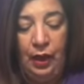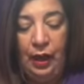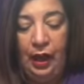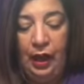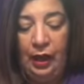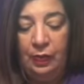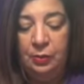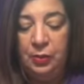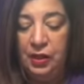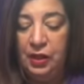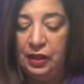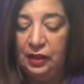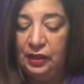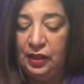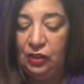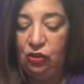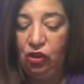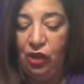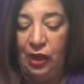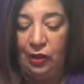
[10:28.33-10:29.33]
And because
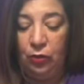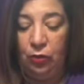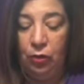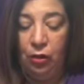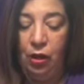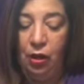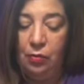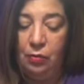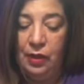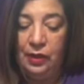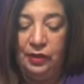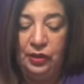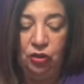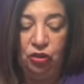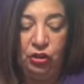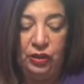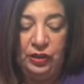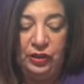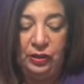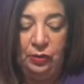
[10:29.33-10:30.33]
I channel a lot of messages,